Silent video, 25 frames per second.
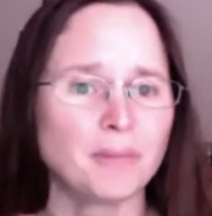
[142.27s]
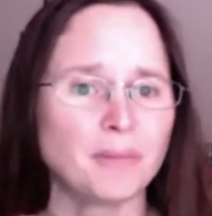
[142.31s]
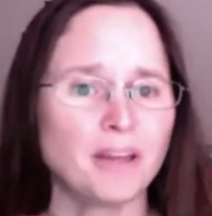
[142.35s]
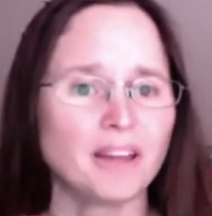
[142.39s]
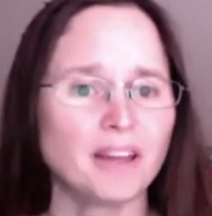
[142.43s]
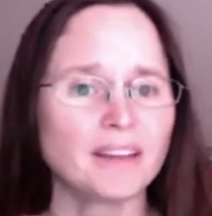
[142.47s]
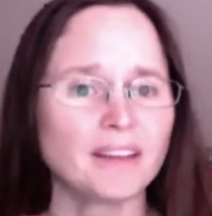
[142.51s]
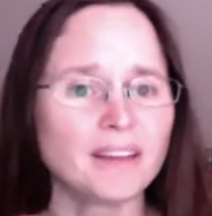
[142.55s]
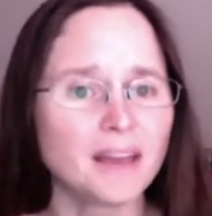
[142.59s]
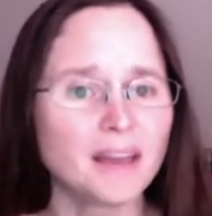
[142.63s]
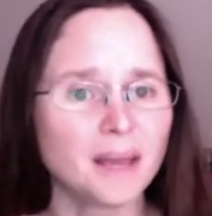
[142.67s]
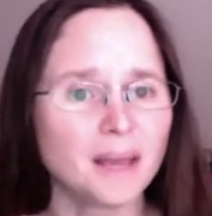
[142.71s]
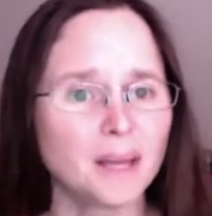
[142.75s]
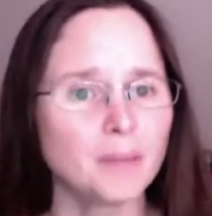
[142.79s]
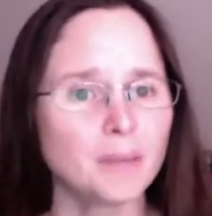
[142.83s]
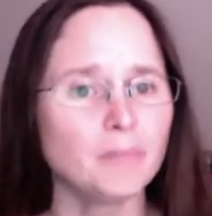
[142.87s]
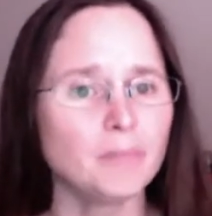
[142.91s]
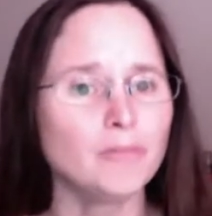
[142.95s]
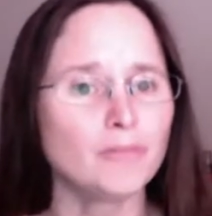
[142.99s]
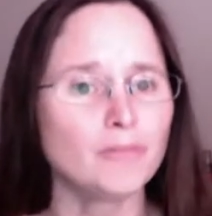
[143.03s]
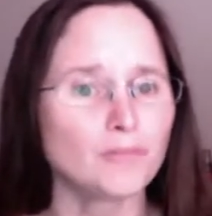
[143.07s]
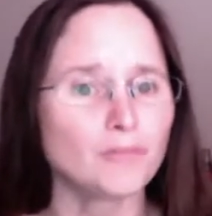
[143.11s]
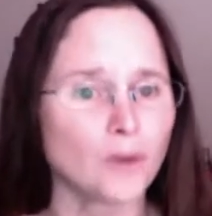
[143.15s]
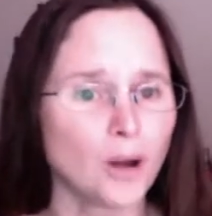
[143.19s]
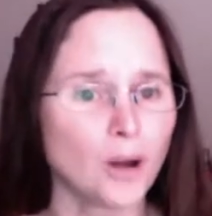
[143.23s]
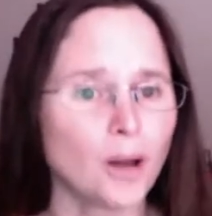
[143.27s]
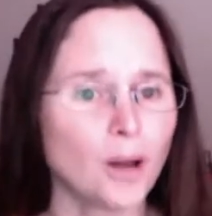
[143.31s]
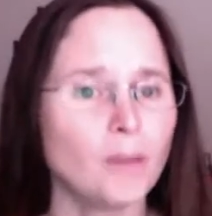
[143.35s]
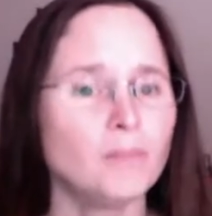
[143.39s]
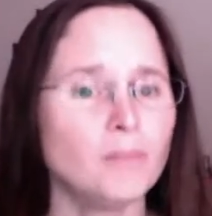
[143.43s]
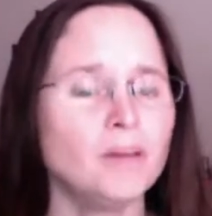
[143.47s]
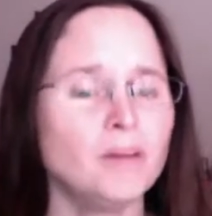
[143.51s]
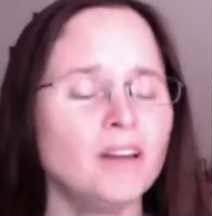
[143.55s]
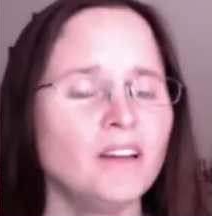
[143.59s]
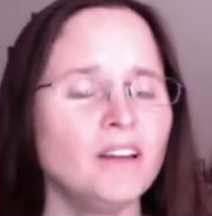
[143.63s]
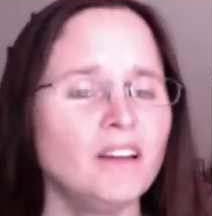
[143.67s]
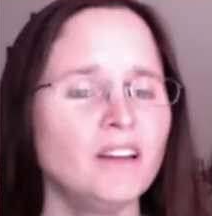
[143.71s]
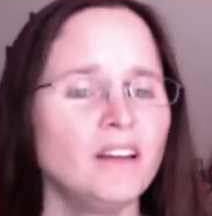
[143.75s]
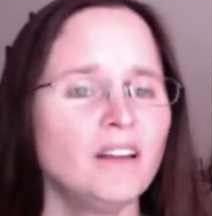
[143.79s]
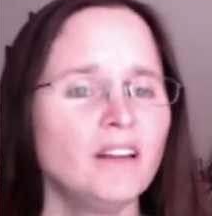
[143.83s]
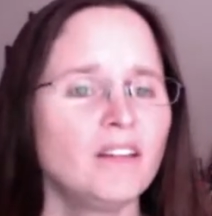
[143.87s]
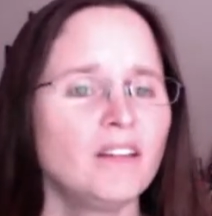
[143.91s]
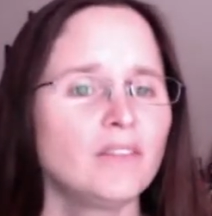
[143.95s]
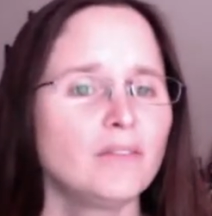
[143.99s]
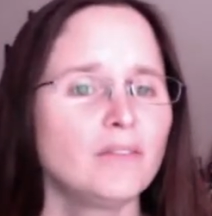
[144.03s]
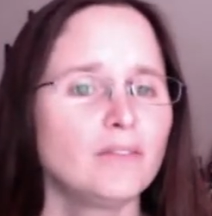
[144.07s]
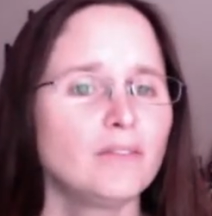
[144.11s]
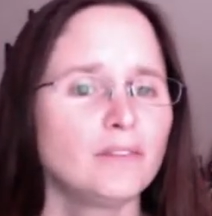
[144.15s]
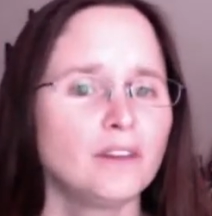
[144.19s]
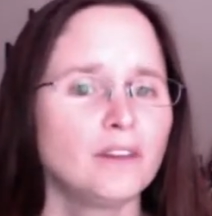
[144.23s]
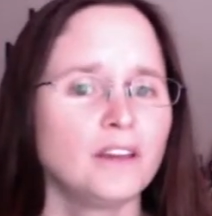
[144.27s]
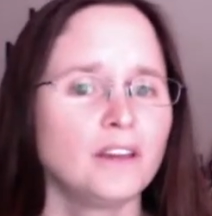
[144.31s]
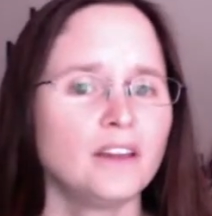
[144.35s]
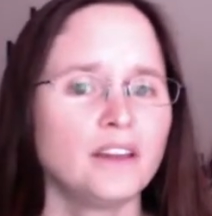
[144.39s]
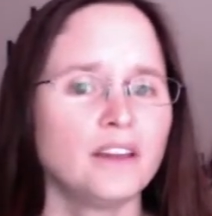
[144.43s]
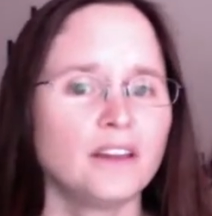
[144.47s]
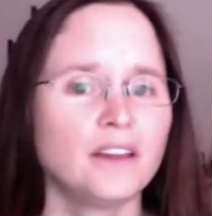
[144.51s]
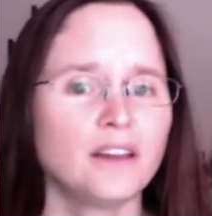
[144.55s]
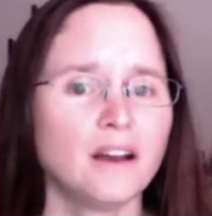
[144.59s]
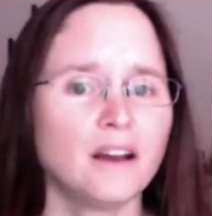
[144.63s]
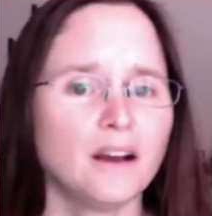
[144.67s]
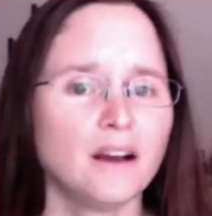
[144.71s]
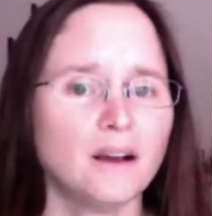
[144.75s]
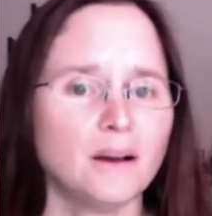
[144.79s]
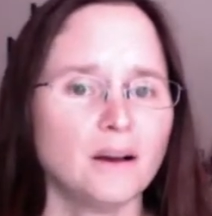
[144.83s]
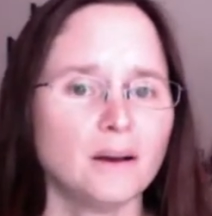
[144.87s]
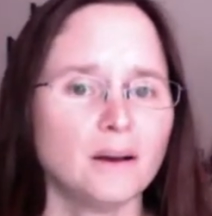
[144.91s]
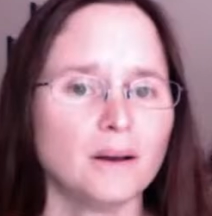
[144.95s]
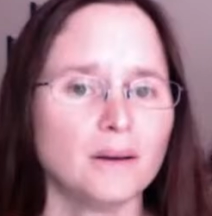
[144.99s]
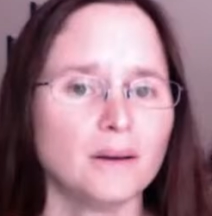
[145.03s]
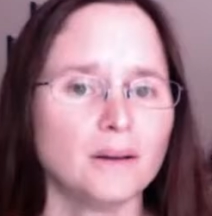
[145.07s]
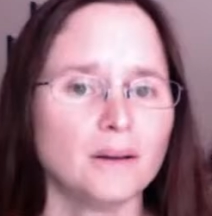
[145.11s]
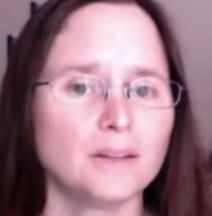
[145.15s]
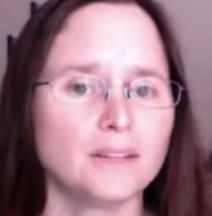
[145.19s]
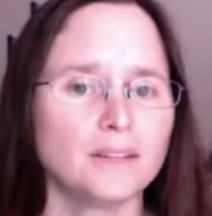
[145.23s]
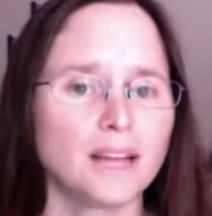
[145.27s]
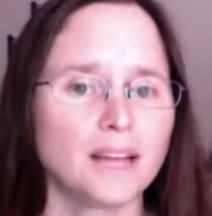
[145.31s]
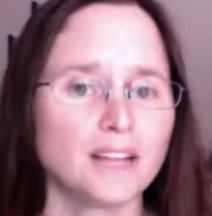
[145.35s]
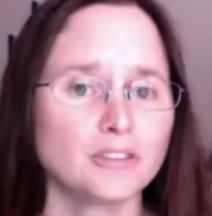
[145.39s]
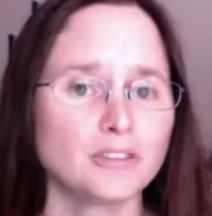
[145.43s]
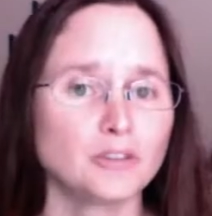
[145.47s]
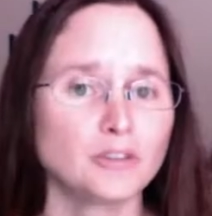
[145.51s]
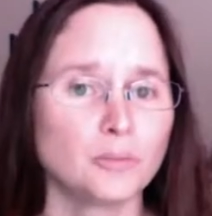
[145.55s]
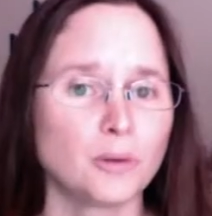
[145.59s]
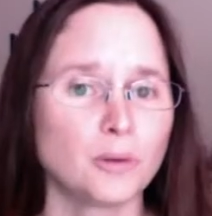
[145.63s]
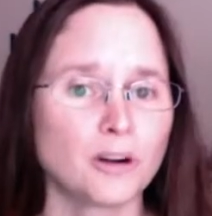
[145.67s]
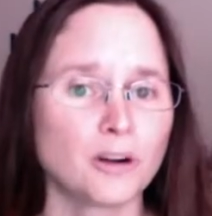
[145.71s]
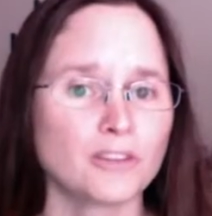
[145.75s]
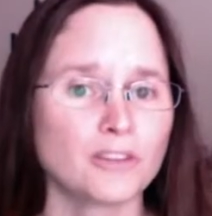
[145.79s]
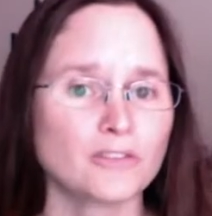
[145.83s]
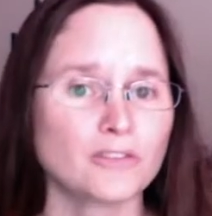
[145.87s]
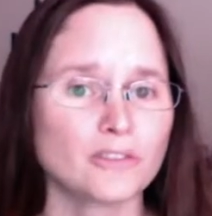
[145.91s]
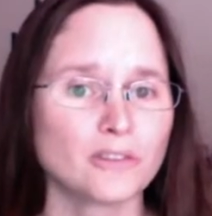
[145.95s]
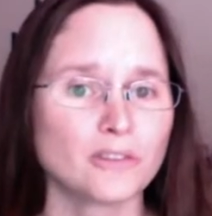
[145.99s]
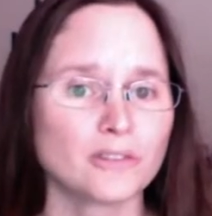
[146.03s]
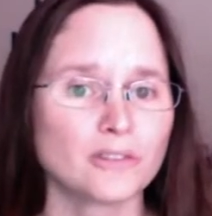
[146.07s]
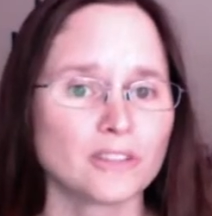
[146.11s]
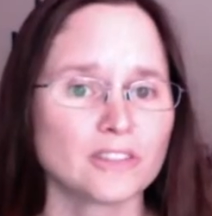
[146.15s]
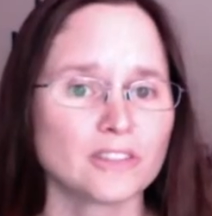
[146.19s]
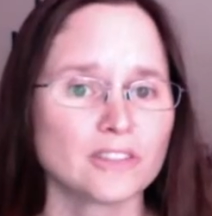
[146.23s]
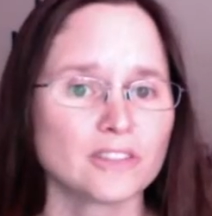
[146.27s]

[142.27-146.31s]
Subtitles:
It came from the National Park Service.